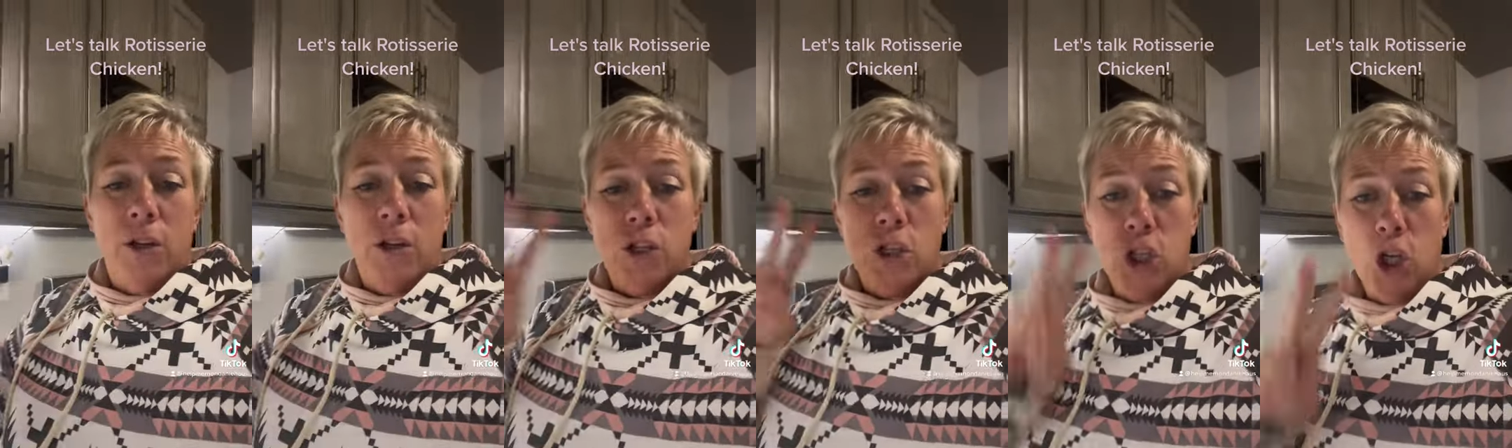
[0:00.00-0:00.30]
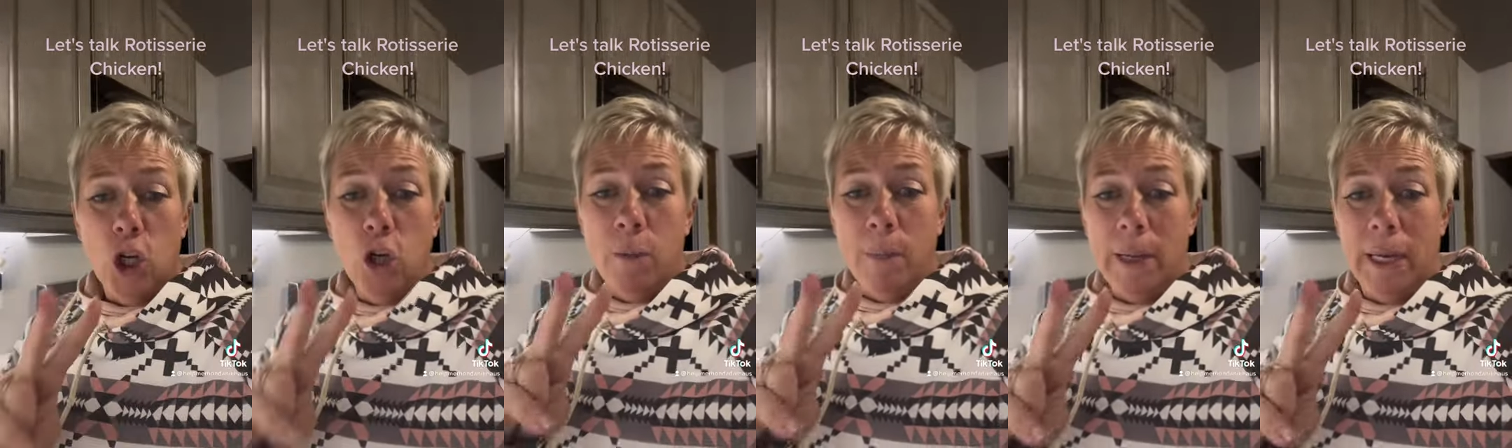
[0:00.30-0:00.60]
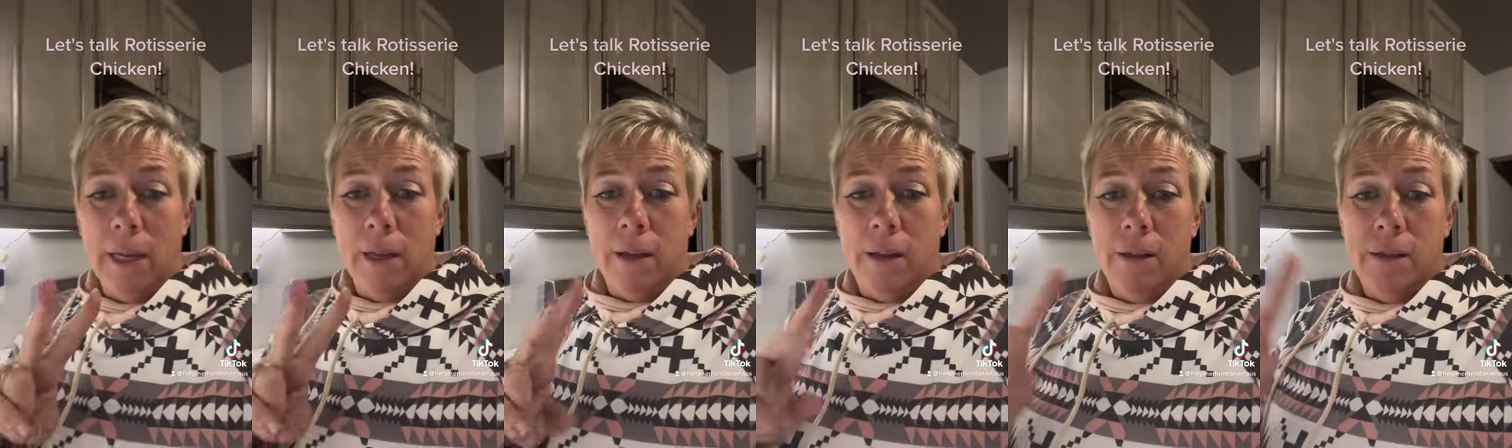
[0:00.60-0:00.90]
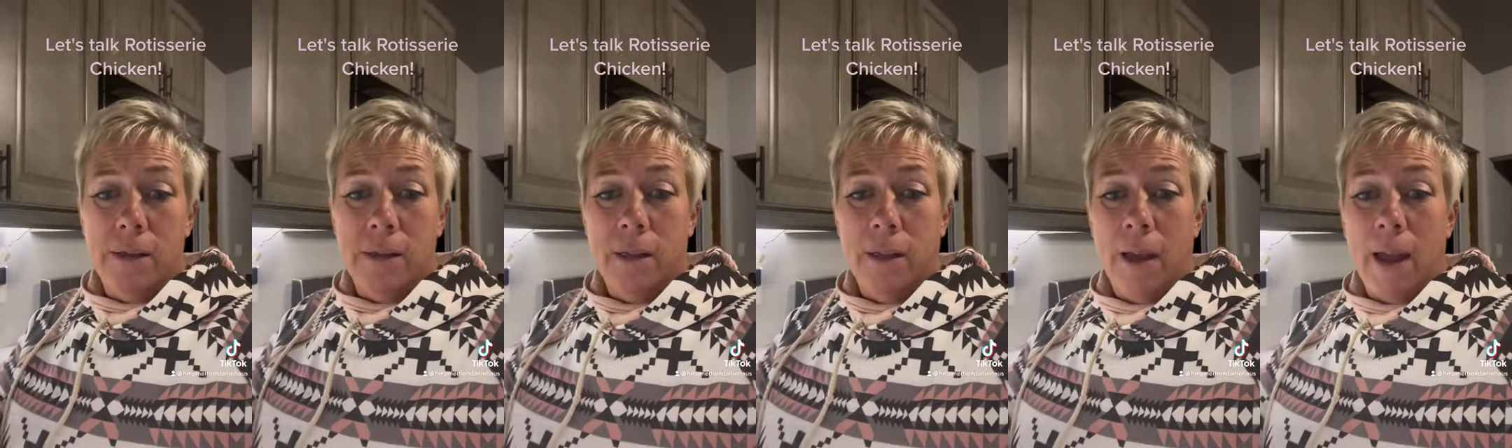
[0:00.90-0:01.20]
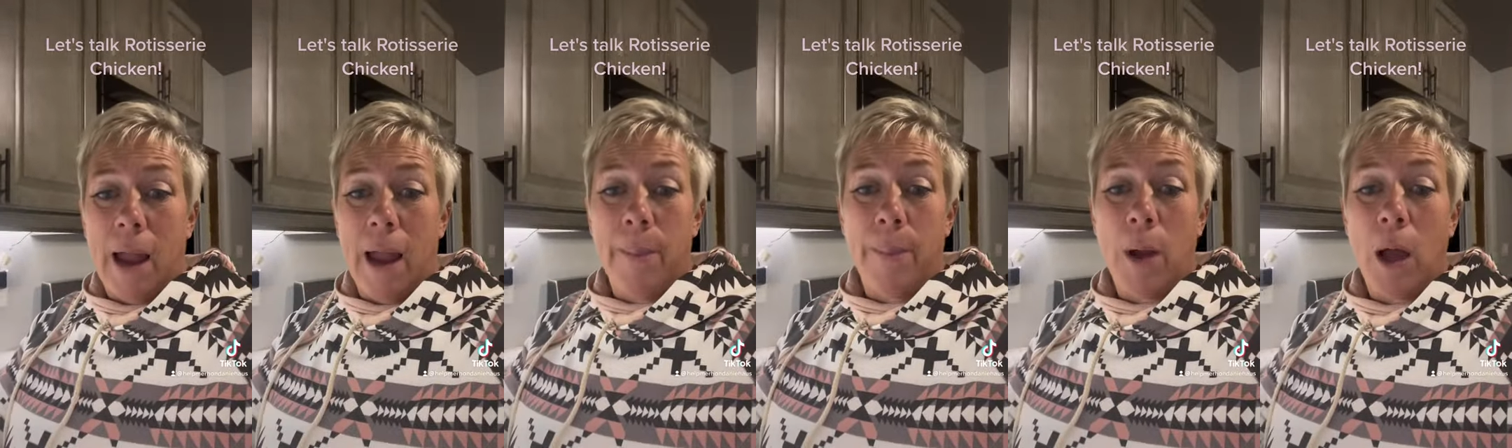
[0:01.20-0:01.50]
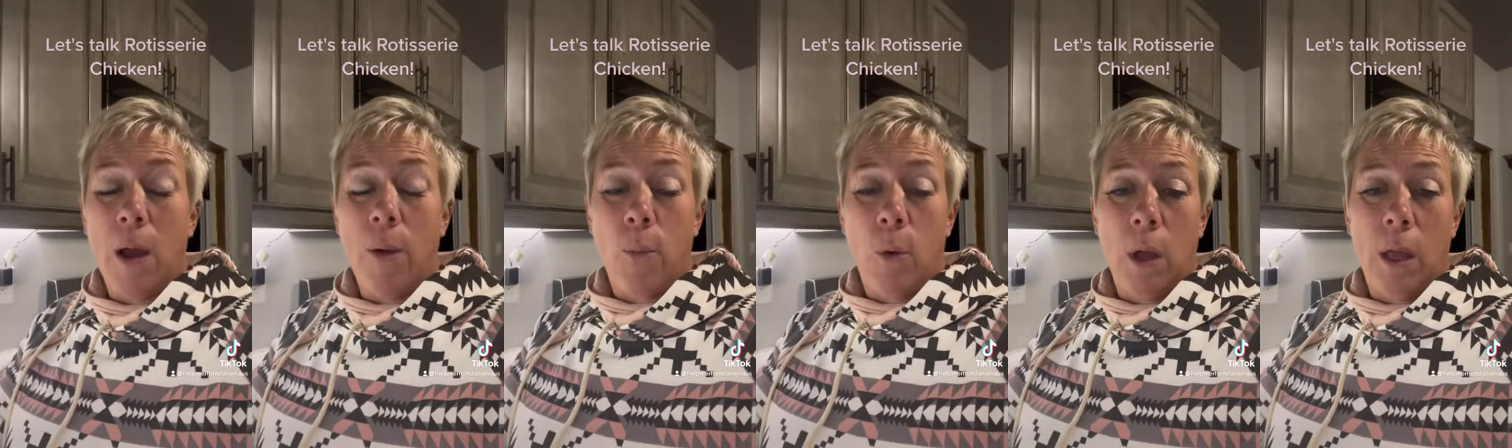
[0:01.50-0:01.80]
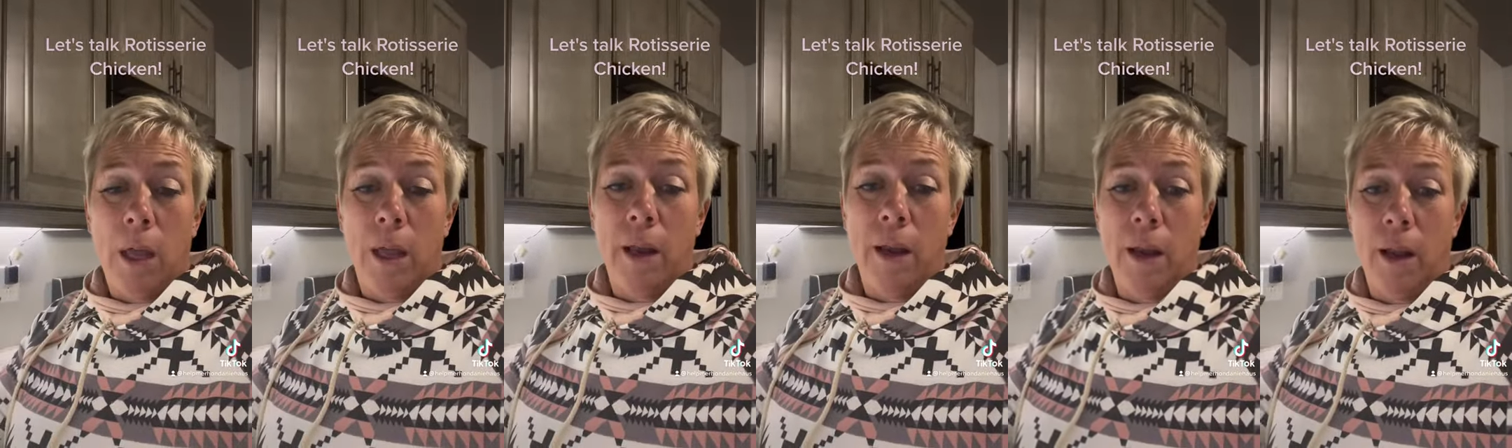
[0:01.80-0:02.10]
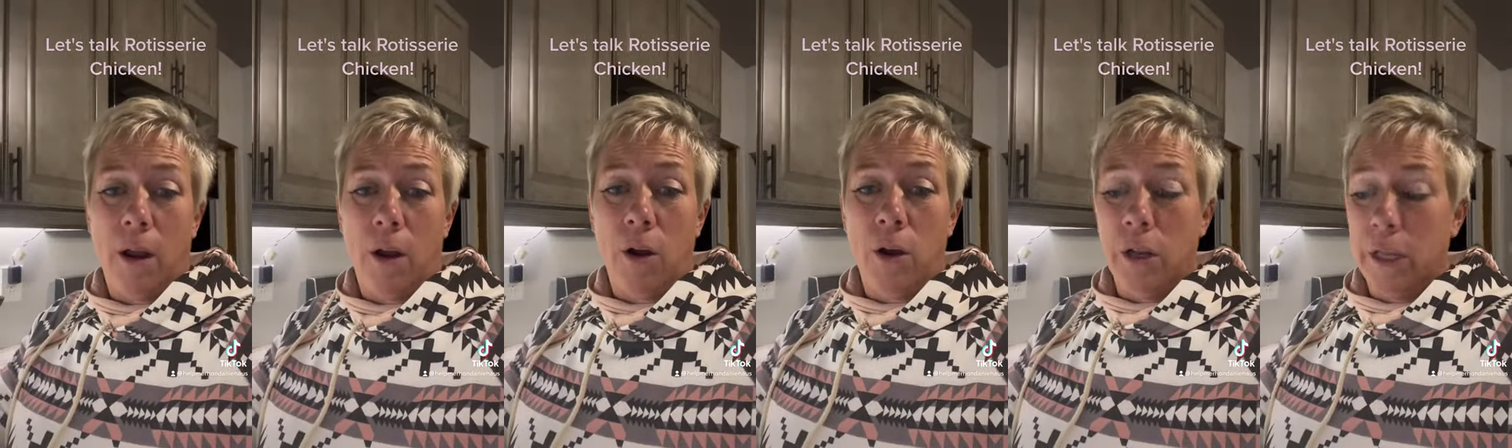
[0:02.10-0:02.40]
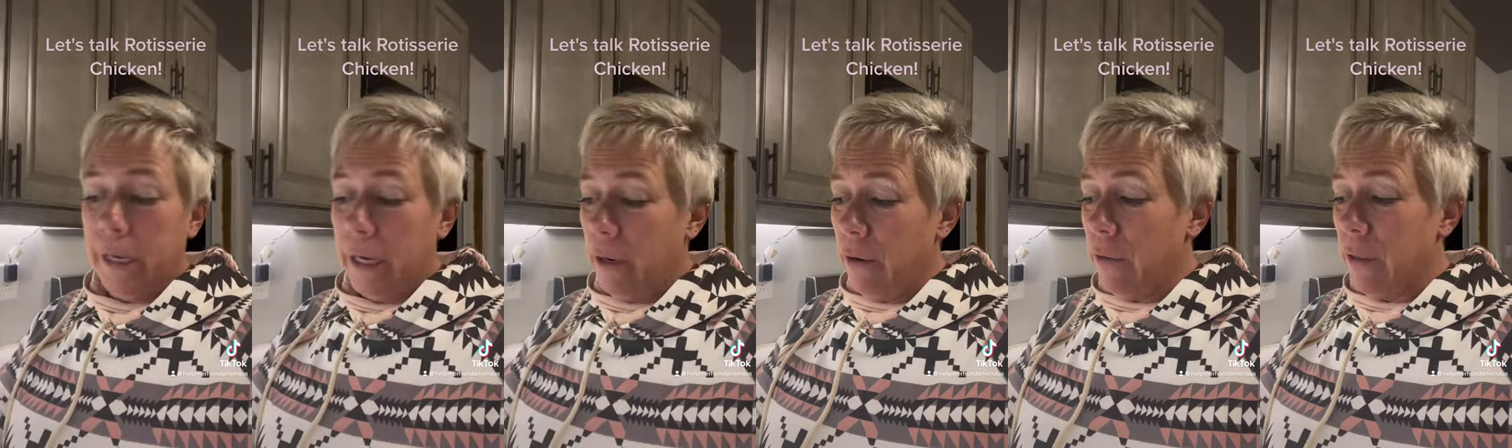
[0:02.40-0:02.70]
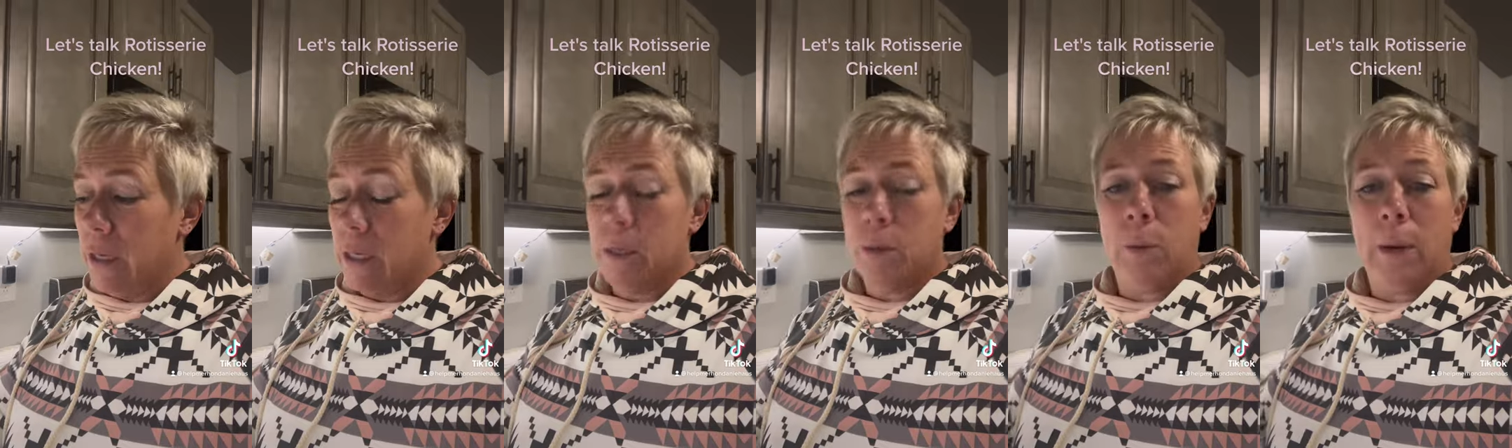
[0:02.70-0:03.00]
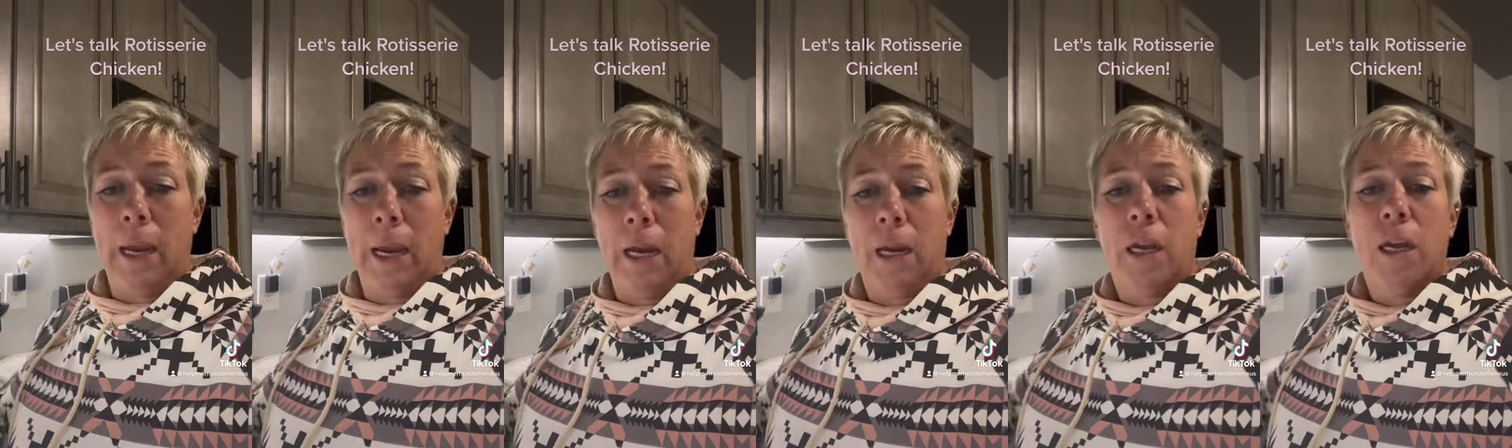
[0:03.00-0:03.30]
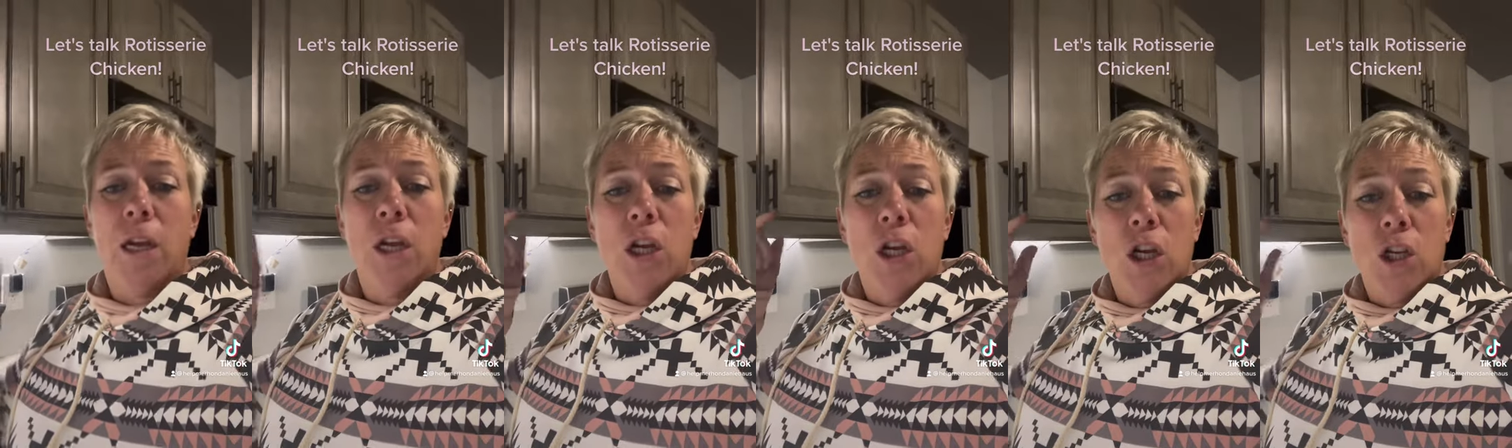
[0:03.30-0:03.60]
Two meals. I bought one earlier this week.